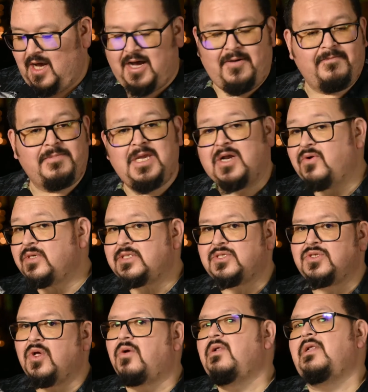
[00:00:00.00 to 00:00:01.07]
Um, there
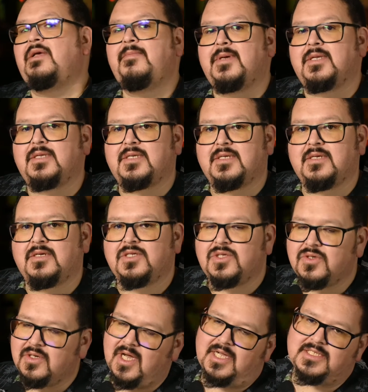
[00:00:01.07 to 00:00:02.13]
is no limit
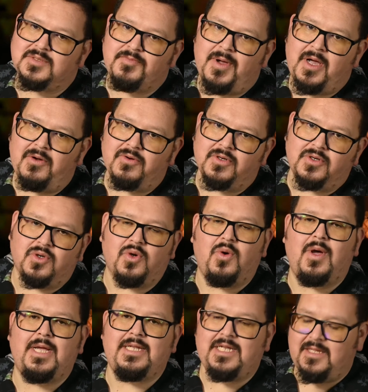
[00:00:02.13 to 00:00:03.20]
to God's power.
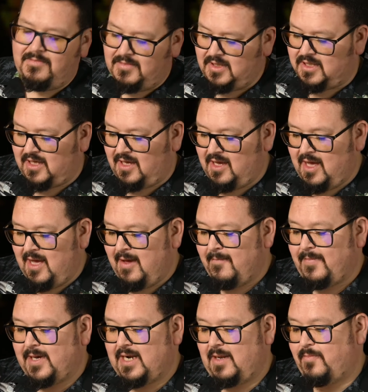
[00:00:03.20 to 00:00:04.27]
No hay límite
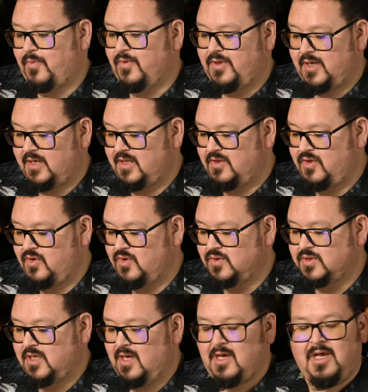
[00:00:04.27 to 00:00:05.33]
para el poder de
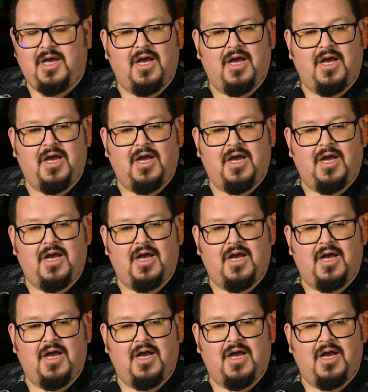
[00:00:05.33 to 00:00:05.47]
Dios.